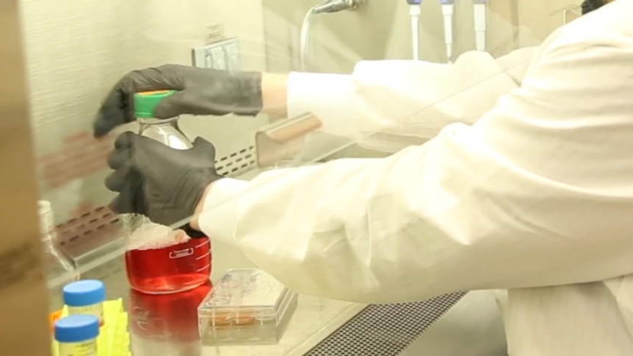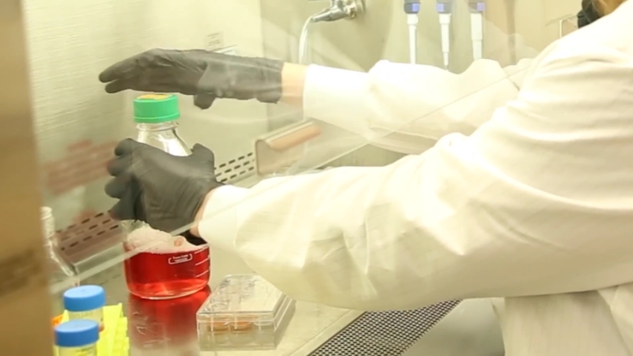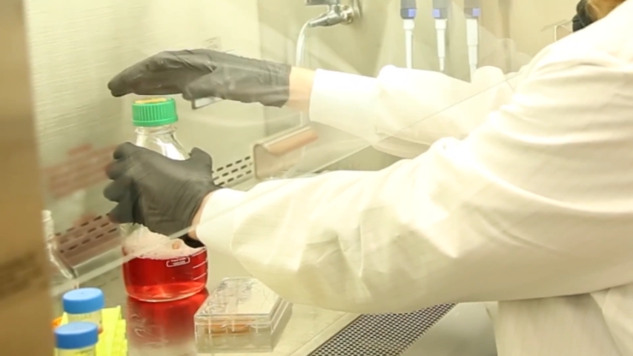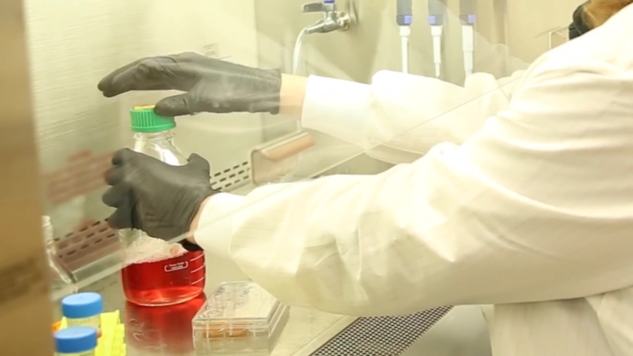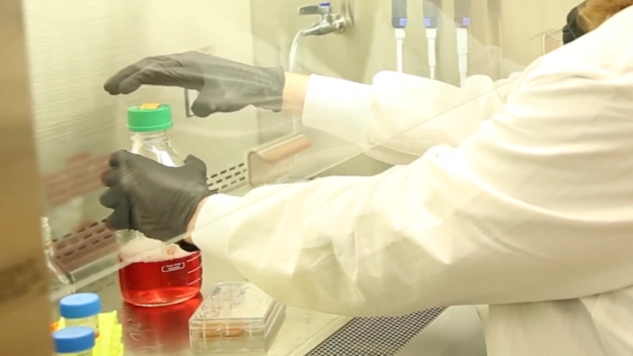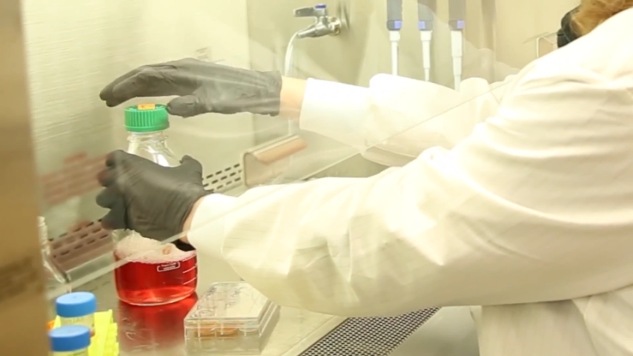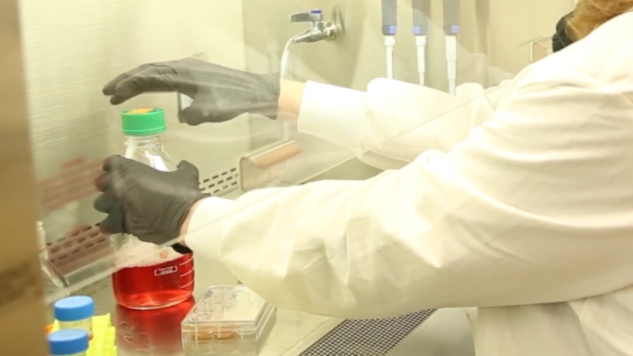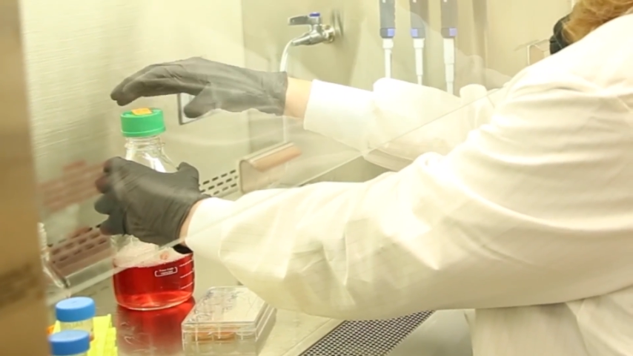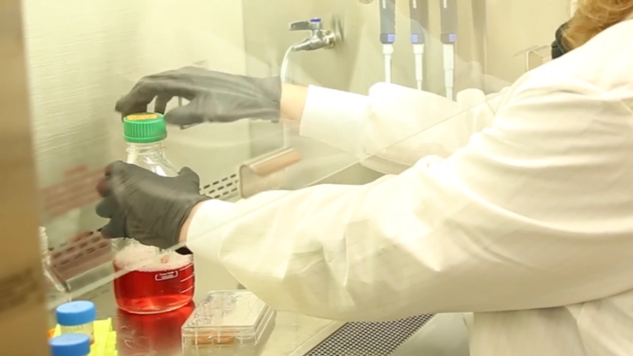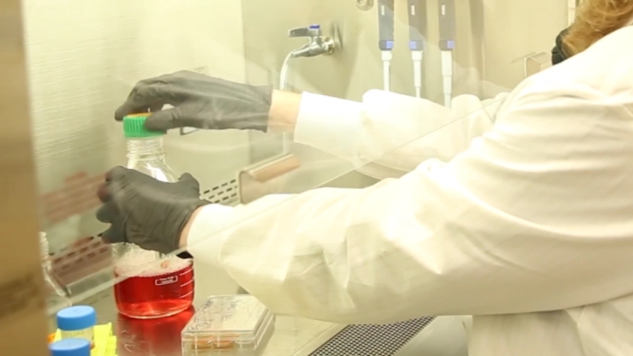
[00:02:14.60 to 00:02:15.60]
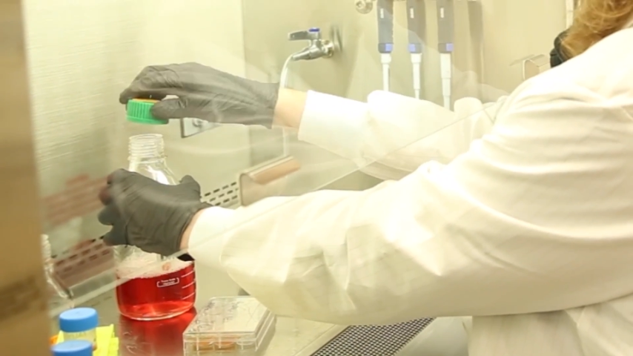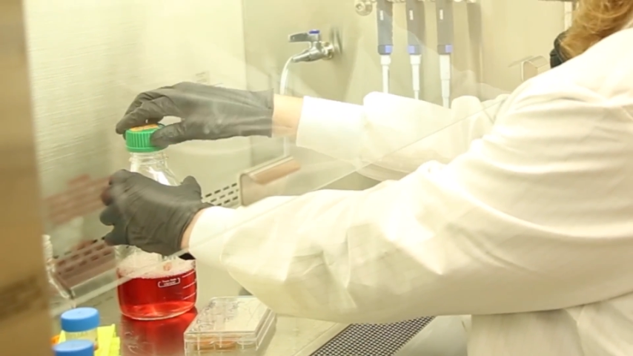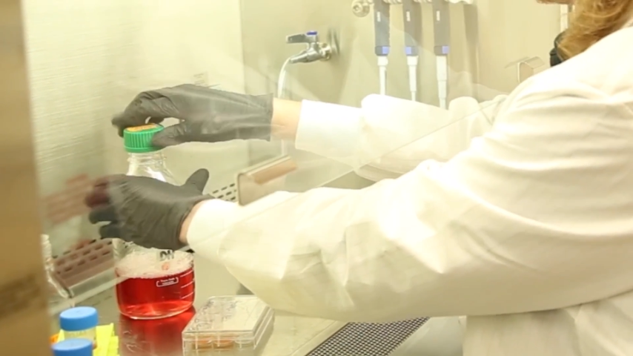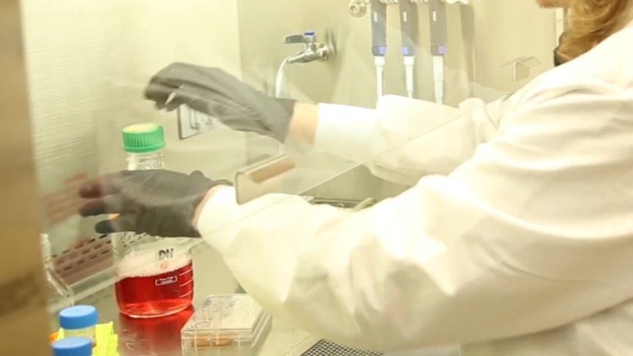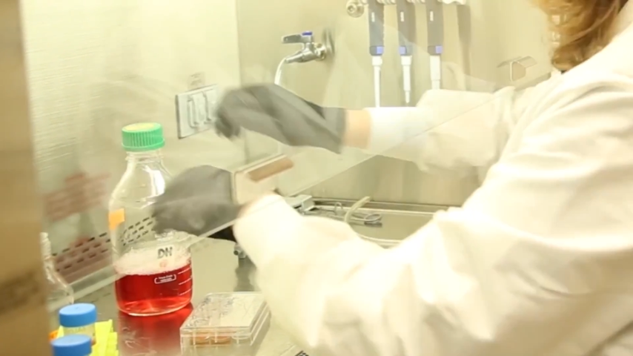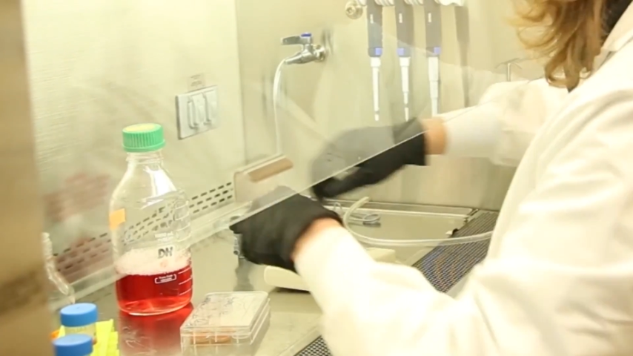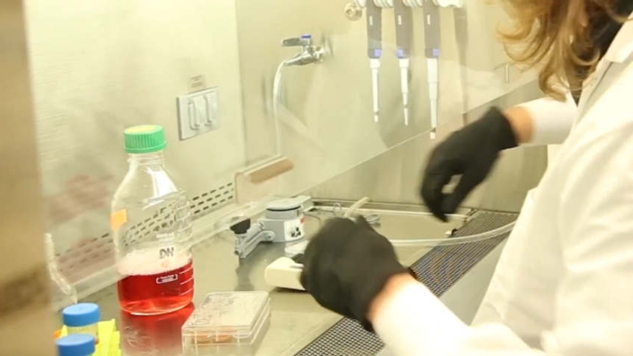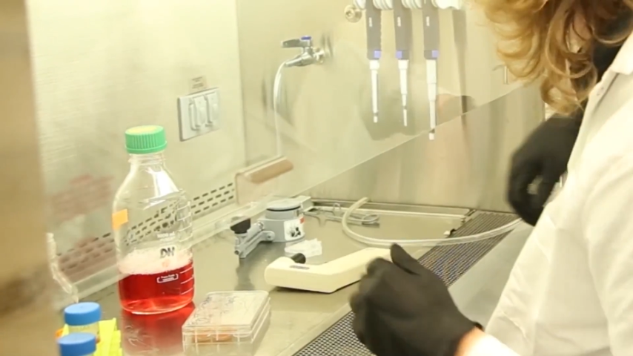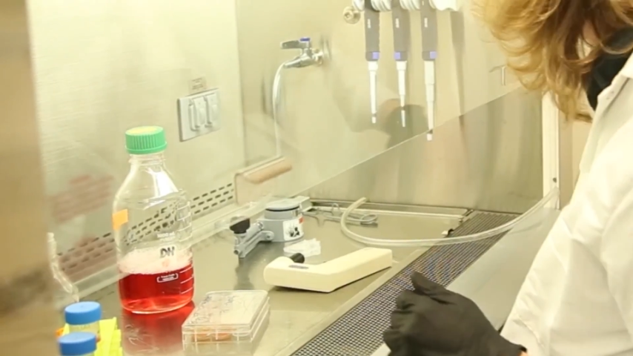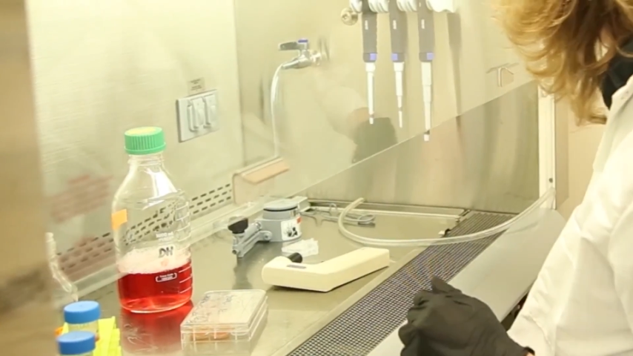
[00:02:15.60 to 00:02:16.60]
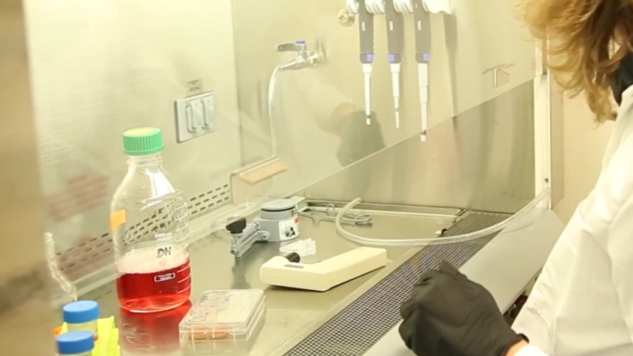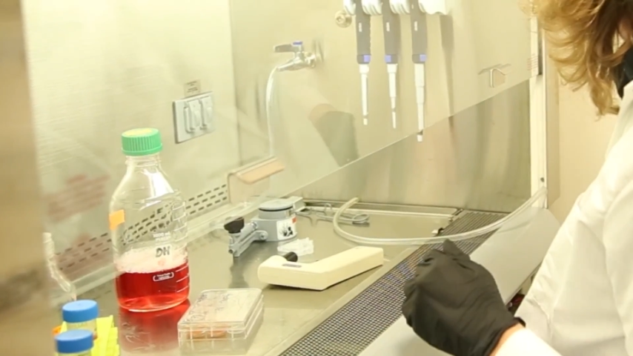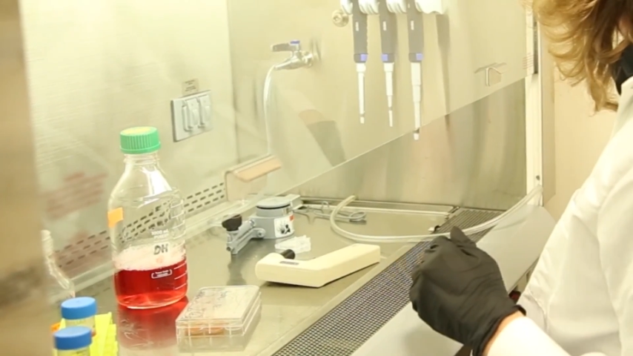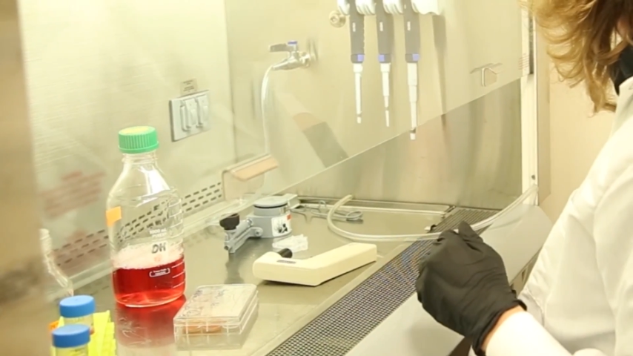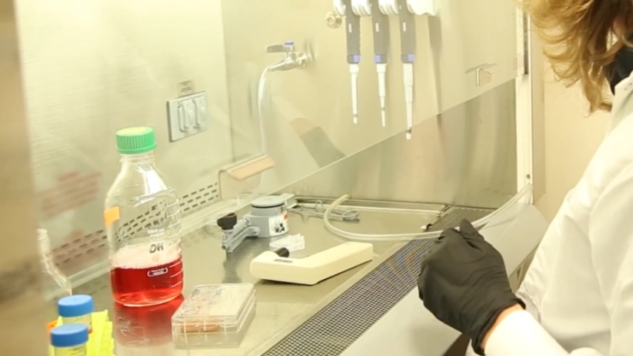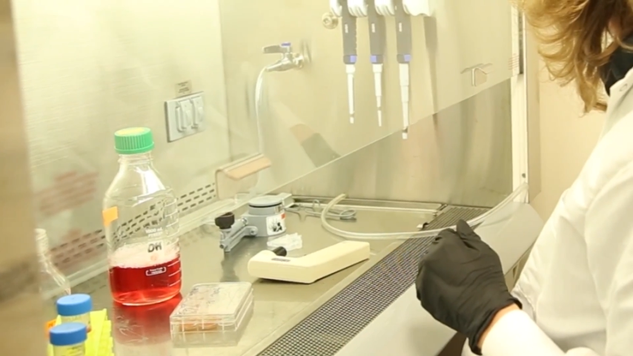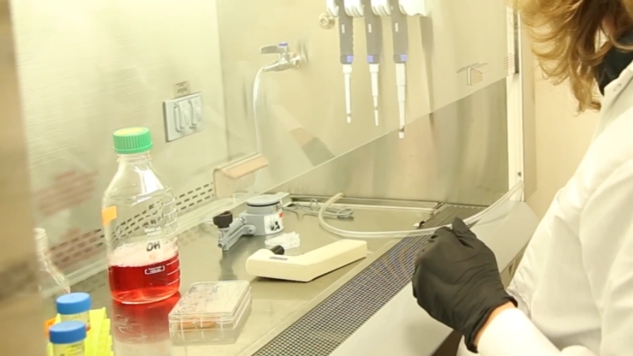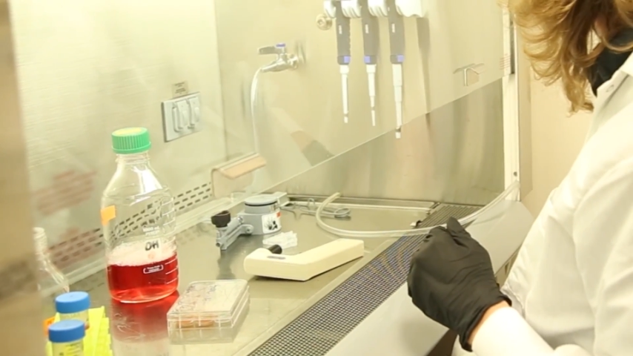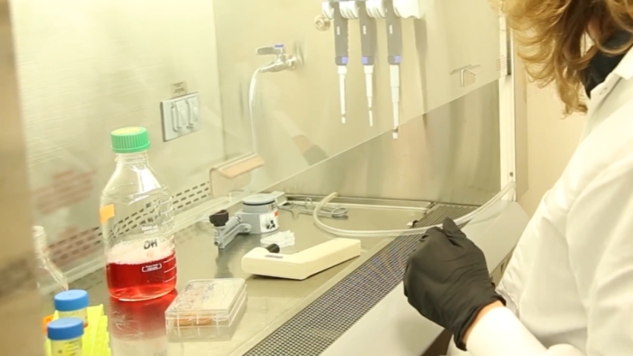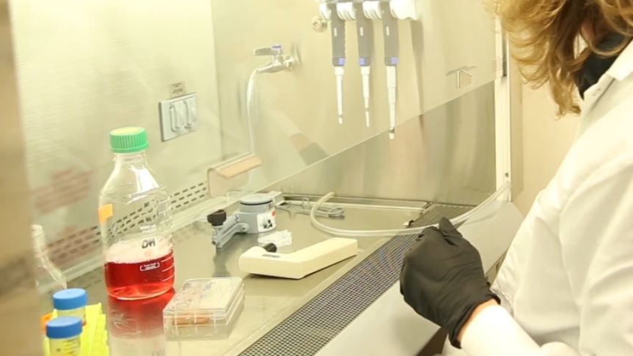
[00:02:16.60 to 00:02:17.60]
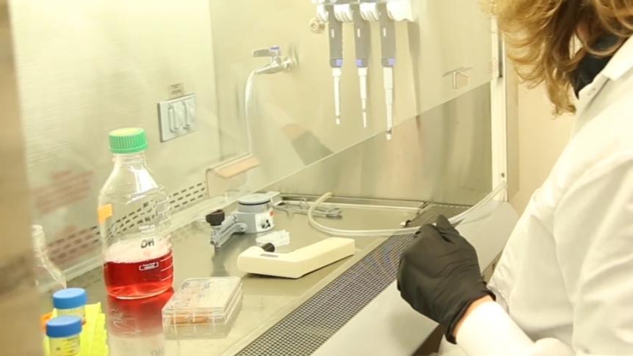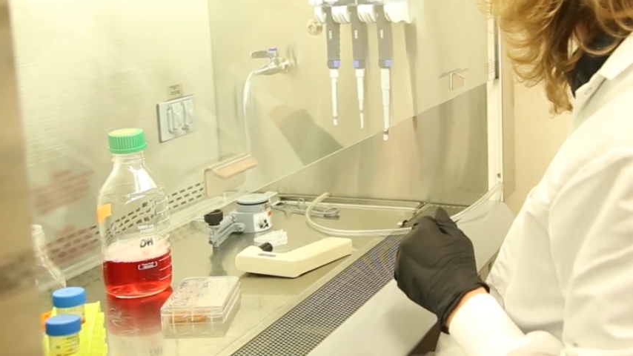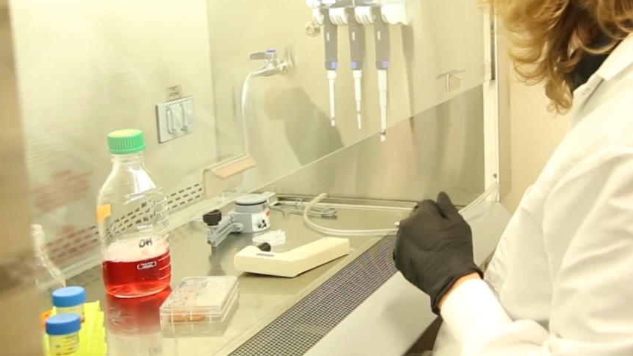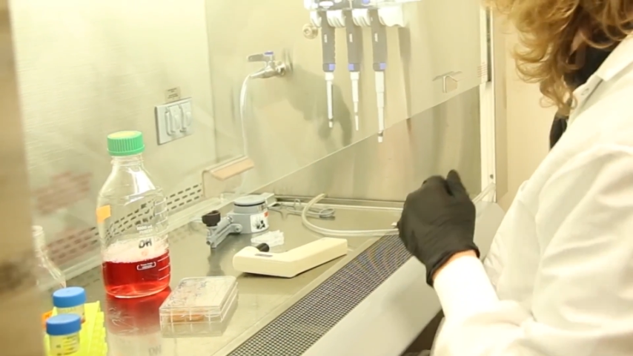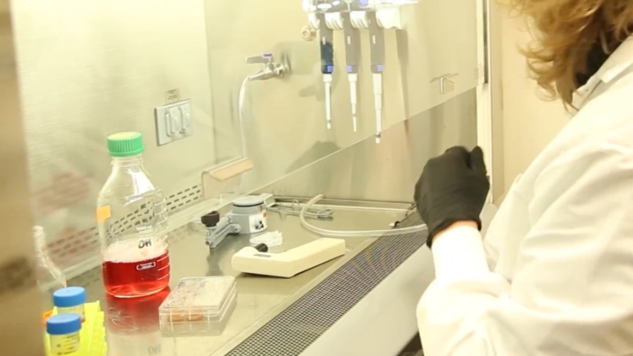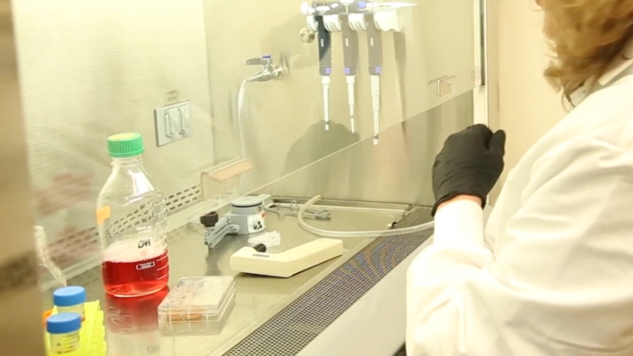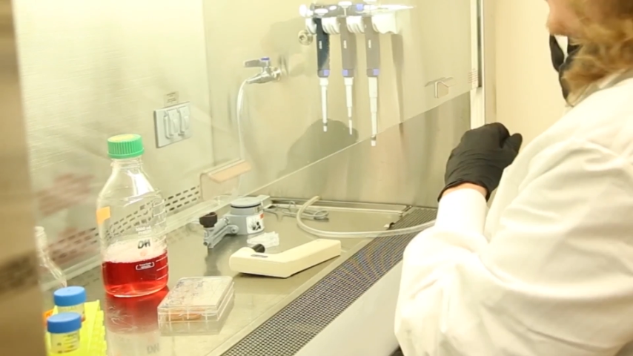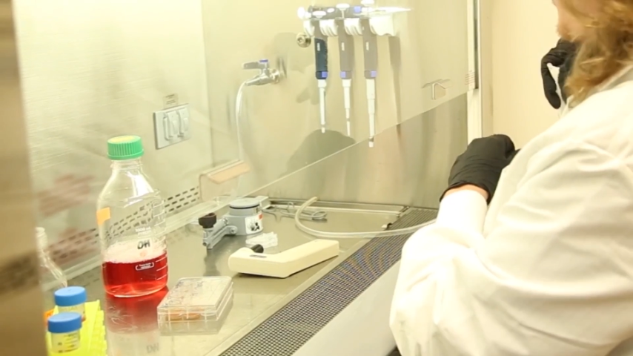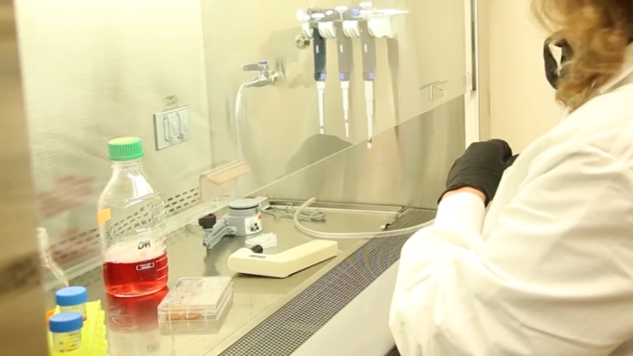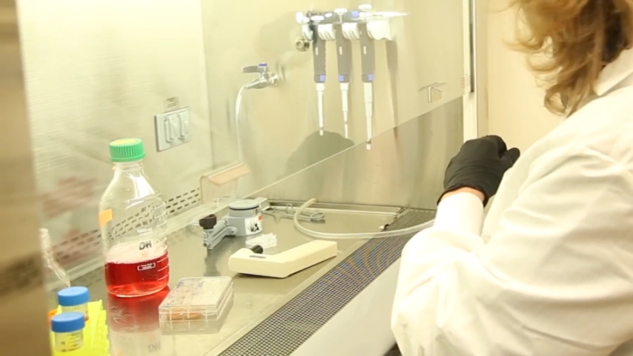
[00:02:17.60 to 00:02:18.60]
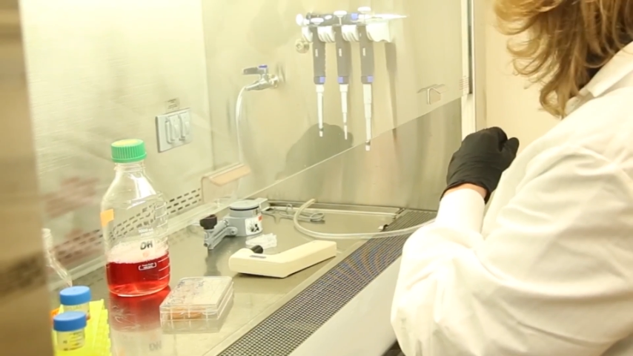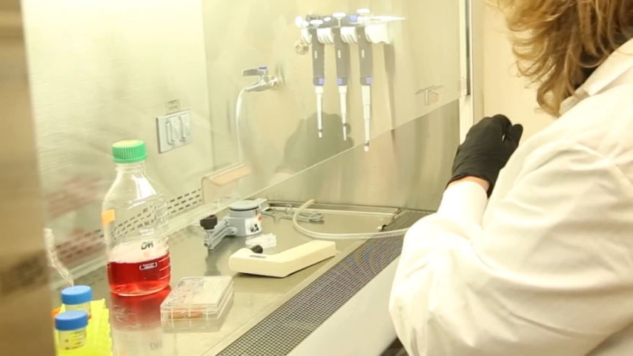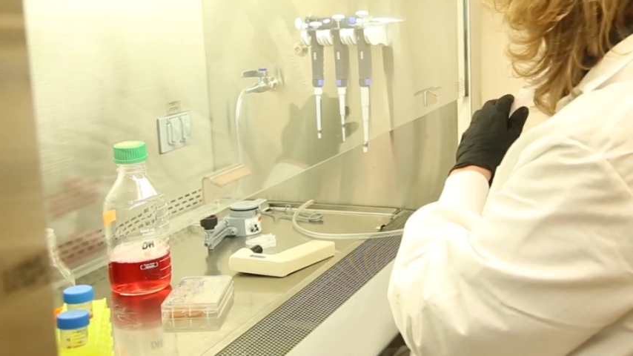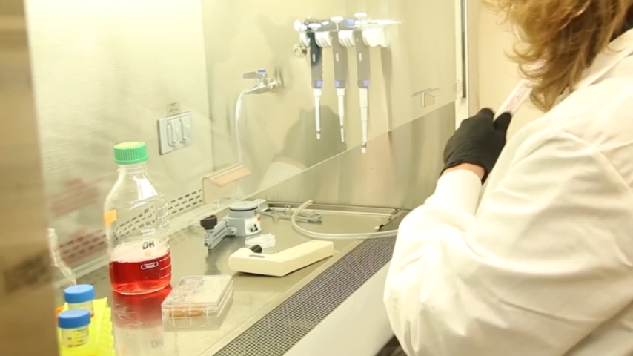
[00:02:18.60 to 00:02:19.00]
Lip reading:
(no speaker visible)